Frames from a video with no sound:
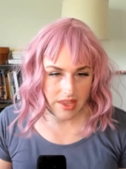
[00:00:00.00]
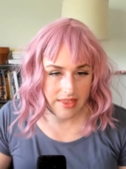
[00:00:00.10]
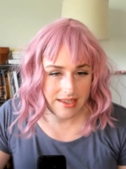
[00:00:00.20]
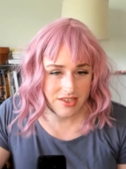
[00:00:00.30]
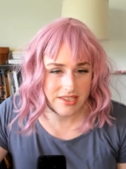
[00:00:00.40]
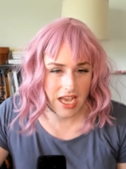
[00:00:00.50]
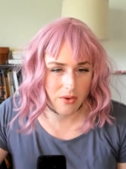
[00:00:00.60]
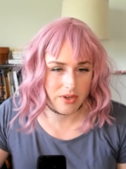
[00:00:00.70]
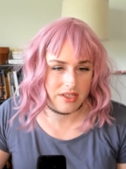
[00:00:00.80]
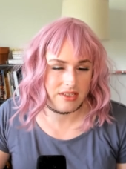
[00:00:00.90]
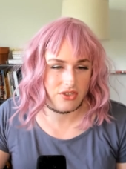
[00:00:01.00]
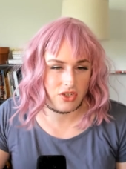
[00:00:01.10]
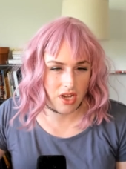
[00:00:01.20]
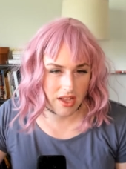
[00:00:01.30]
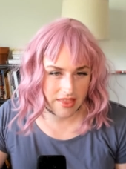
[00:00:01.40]
That's just how it
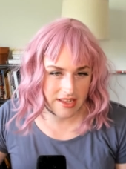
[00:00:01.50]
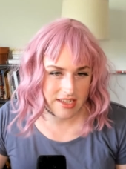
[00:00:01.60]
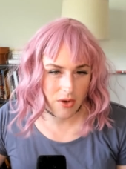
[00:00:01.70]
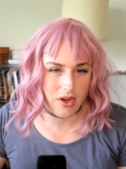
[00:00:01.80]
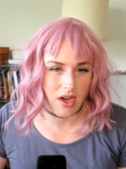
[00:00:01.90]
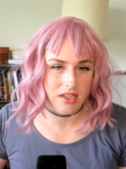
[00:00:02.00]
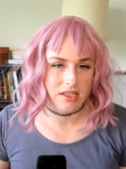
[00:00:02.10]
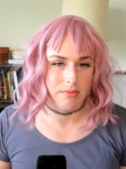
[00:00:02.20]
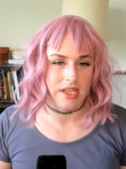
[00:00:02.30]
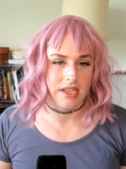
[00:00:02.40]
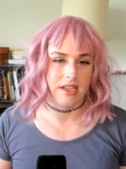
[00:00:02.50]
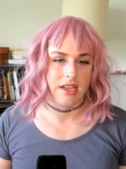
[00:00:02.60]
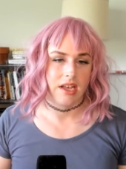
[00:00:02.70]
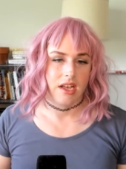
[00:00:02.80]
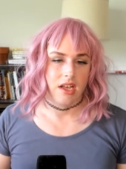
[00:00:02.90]
should, that's how it ought to be.
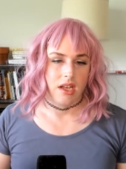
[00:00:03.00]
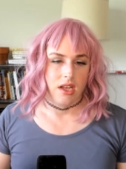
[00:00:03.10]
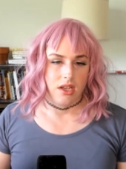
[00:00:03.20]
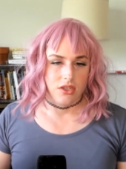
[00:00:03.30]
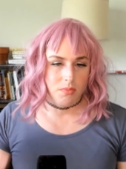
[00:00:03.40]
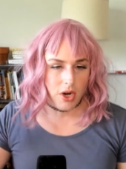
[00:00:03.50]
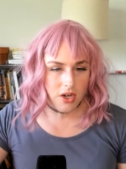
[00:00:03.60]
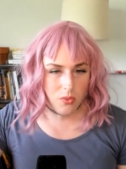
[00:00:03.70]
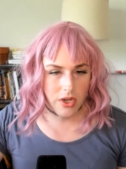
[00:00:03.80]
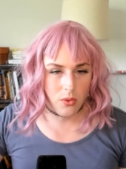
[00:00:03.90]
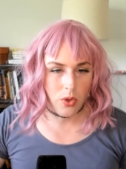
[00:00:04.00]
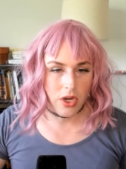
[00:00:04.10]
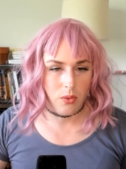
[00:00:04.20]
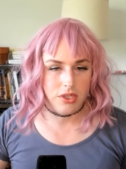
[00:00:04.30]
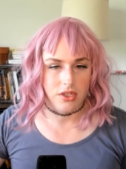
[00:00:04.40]
So part of what
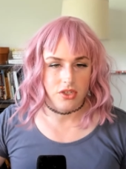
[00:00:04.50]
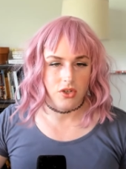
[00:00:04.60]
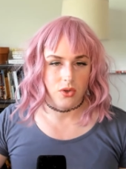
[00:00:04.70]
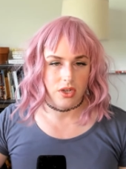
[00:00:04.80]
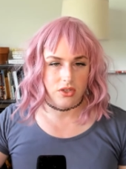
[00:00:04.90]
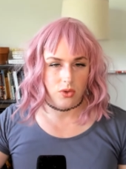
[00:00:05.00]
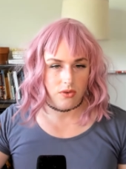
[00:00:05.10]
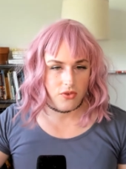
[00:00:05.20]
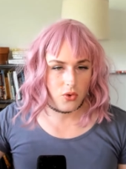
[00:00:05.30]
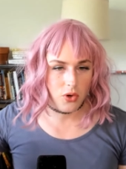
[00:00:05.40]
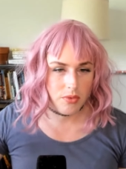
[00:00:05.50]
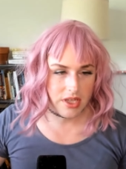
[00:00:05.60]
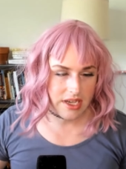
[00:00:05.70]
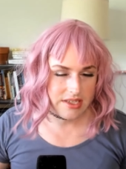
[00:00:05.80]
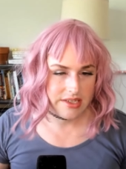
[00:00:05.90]
I want to do is sort of
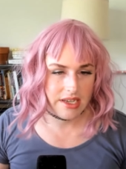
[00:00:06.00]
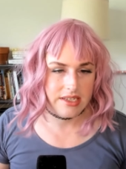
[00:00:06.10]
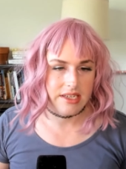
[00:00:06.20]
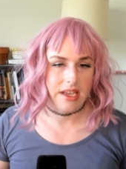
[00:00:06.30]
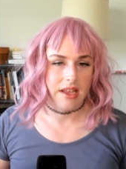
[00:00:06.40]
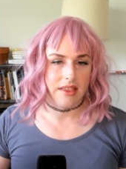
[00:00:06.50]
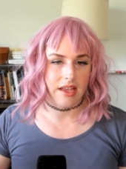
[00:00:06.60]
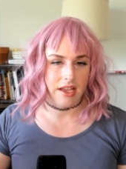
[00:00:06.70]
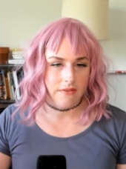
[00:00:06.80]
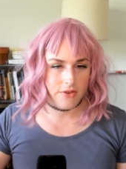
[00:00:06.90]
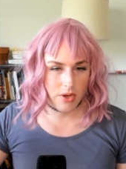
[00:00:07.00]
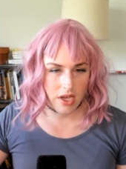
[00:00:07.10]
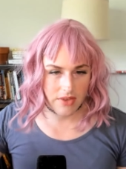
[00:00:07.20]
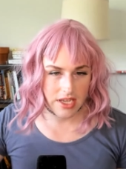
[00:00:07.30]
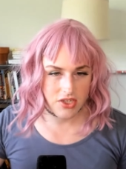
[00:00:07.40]
normalize the idea that if you
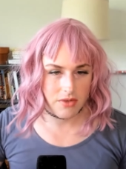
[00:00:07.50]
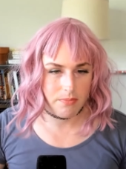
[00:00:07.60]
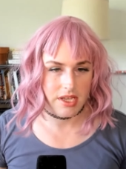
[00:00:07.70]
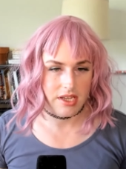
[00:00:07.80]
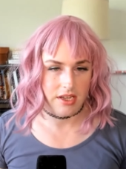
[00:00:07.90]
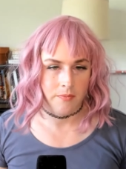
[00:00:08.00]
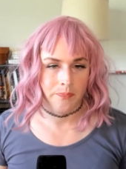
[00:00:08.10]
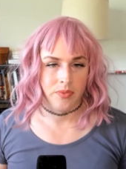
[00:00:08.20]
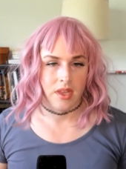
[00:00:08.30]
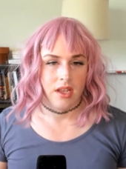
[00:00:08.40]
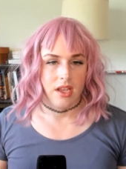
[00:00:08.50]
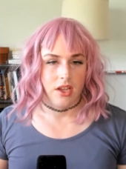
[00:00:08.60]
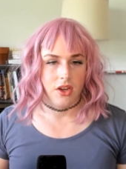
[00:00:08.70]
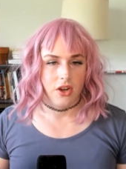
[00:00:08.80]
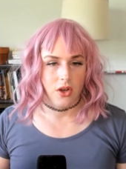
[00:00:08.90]
have AGP,
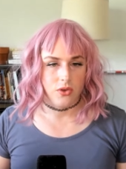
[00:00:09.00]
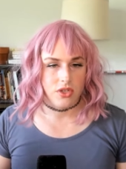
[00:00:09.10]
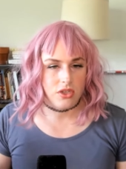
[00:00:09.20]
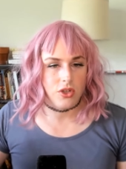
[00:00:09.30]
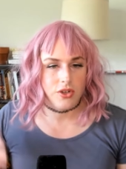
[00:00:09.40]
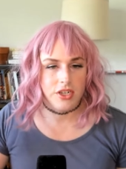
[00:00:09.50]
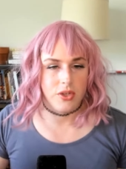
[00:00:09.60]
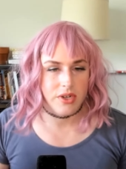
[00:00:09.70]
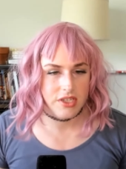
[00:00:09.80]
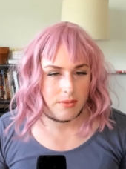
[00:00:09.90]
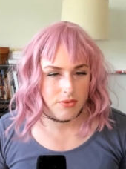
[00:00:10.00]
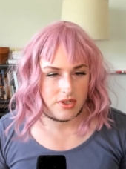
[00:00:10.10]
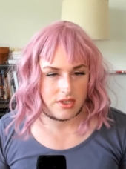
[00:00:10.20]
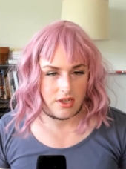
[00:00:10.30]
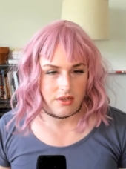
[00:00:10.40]
you know, just learning to accept
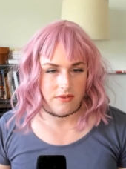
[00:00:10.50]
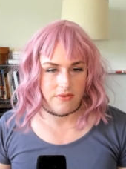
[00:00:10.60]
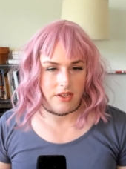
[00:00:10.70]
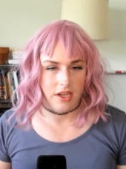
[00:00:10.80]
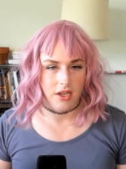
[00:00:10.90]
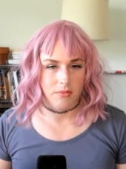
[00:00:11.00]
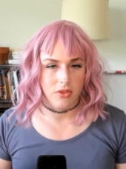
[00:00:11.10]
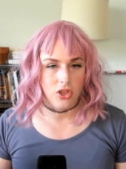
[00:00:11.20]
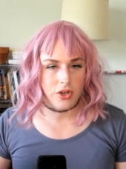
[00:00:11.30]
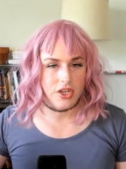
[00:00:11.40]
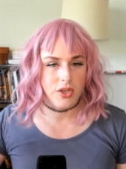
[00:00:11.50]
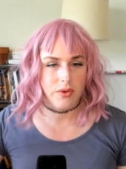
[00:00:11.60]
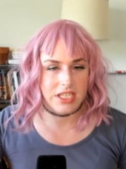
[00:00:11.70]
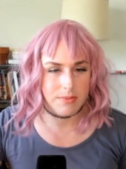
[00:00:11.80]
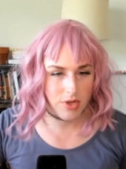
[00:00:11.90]
yourself, learning to
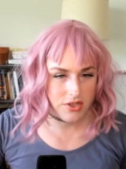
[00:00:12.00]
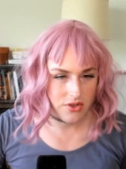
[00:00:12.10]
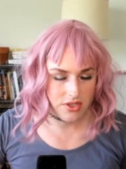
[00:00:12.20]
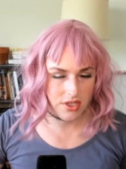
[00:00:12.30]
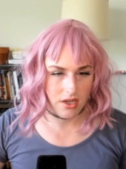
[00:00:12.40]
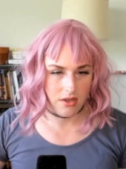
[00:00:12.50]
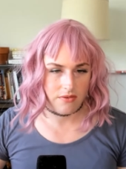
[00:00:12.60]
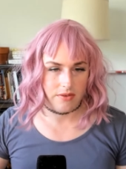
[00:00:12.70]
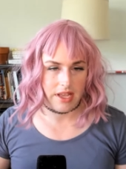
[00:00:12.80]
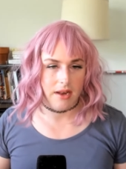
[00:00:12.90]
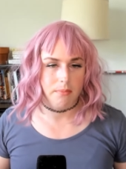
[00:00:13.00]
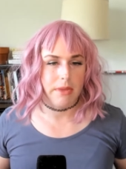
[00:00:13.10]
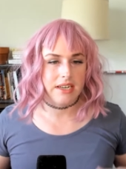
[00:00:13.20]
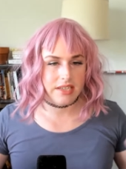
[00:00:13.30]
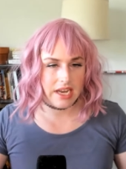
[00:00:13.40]
express yourself, and
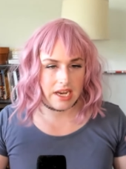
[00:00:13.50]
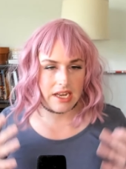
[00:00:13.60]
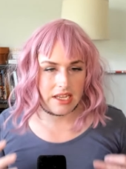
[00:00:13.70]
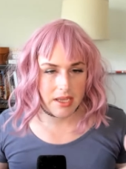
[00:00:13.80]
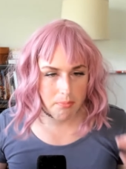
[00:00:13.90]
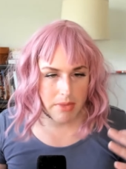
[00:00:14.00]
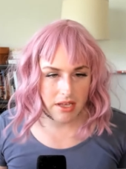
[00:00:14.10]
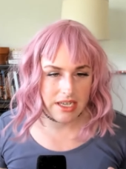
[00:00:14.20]
maintaining a male